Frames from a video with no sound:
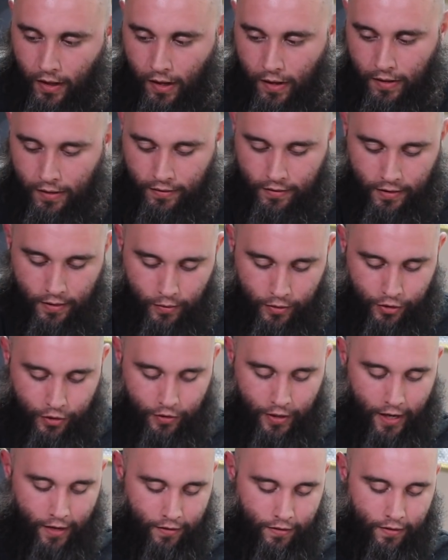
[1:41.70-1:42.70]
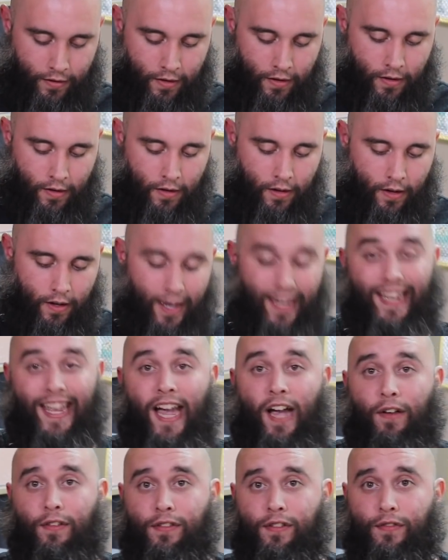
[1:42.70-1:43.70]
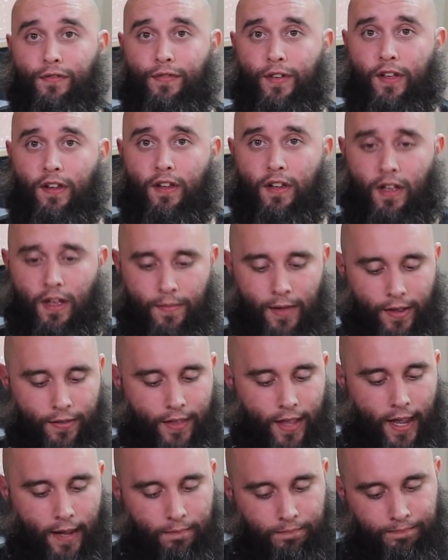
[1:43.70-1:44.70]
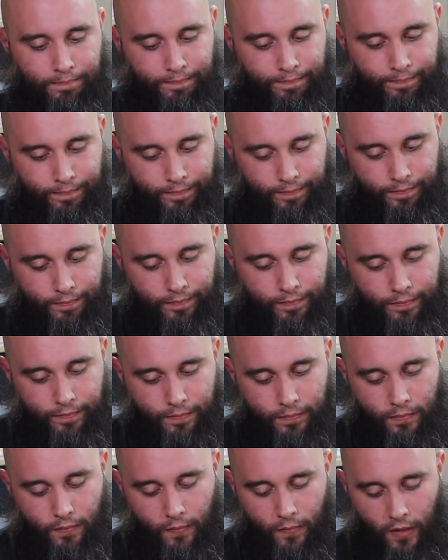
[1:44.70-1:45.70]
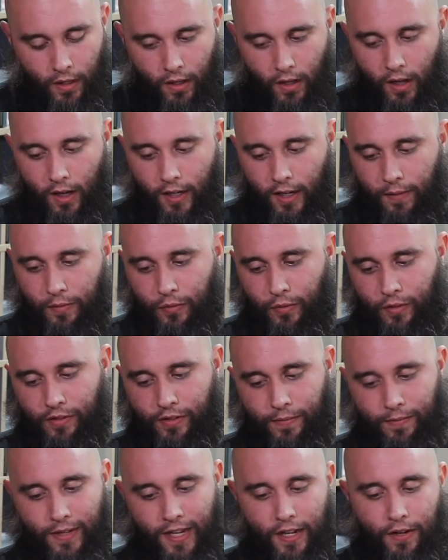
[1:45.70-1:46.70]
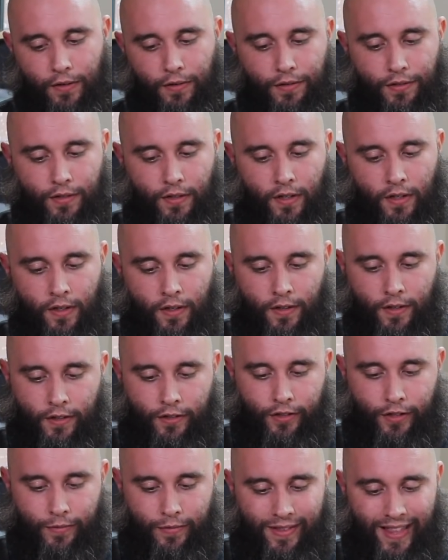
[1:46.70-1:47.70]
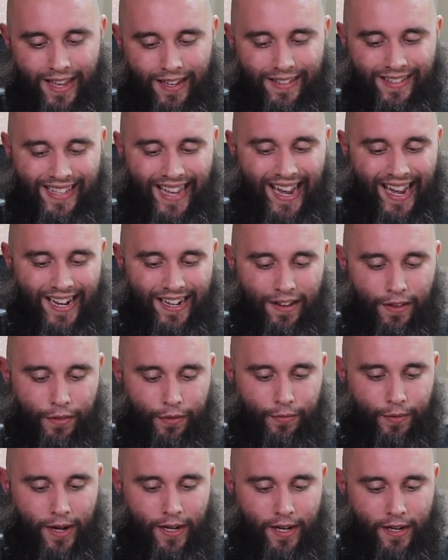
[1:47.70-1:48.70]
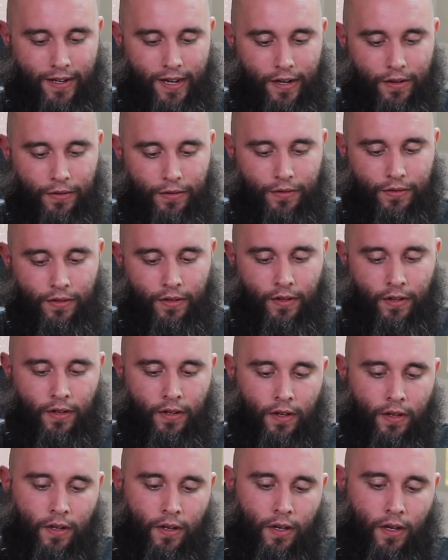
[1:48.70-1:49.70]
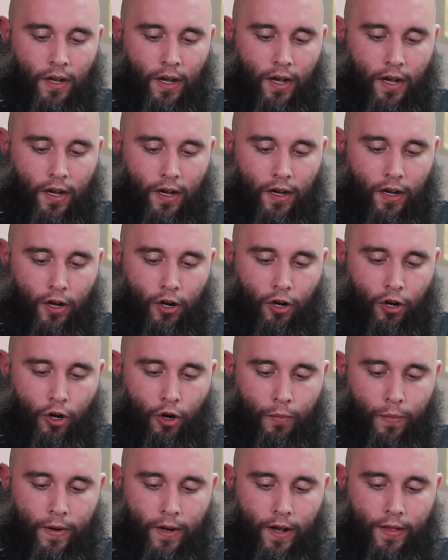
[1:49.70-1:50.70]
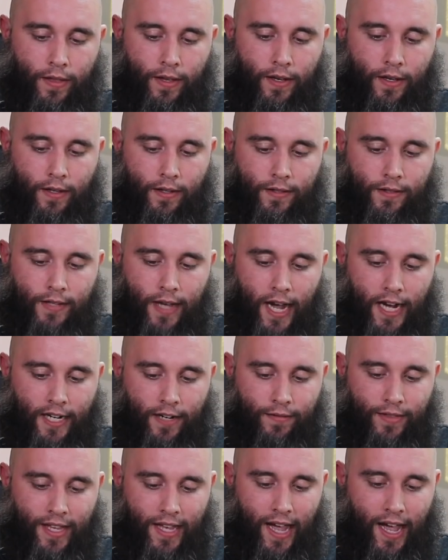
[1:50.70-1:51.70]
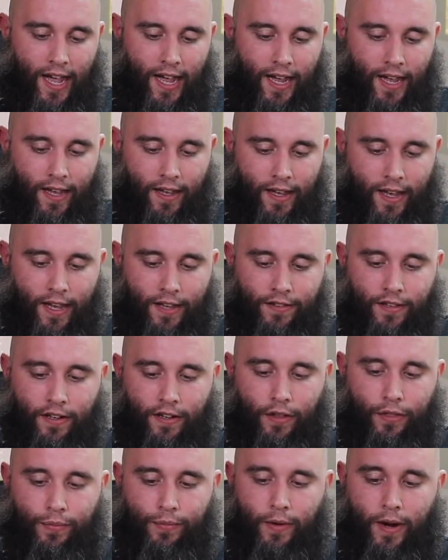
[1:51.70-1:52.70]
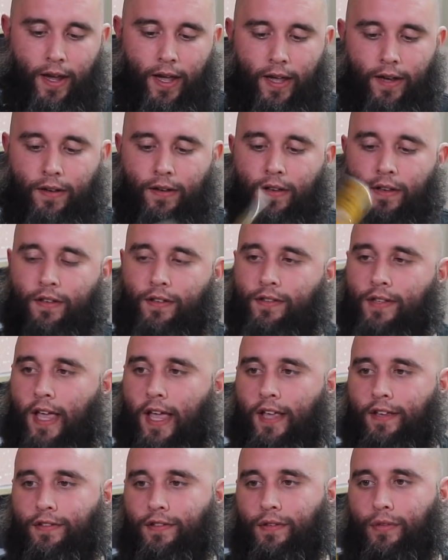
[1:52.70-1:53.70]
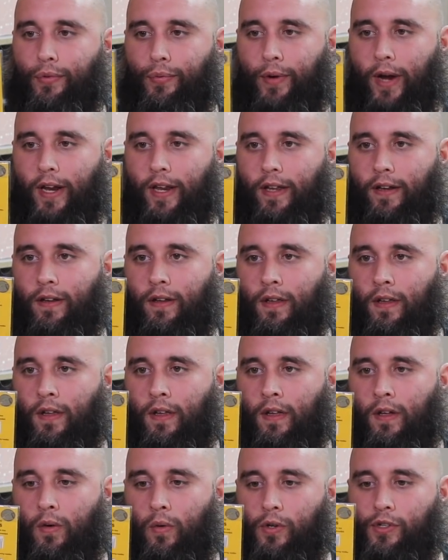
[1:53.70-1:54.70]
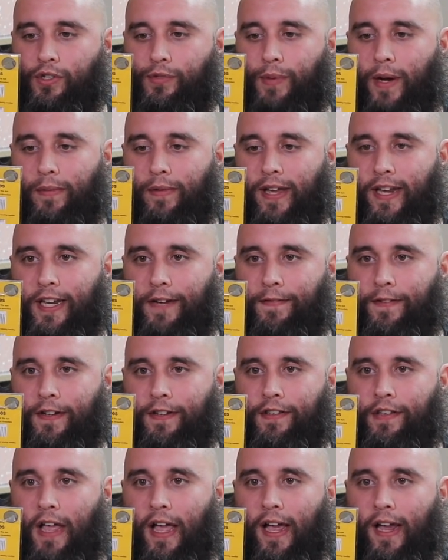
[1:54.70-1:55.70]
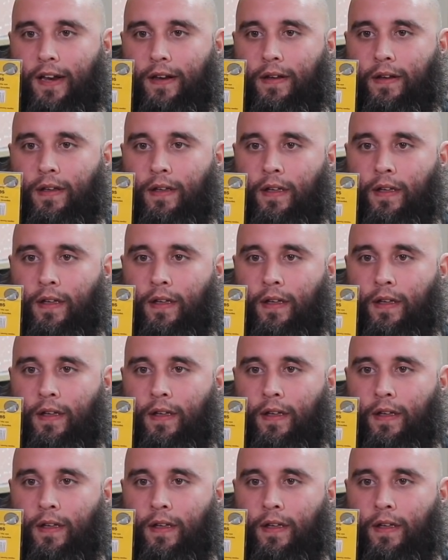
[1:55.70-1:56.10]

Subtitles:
and see what you guys and gals feel about that. It comes with some needles, some side threading needles. Open on the side of the eye, easy to thread, stays threaded, which is probably a different design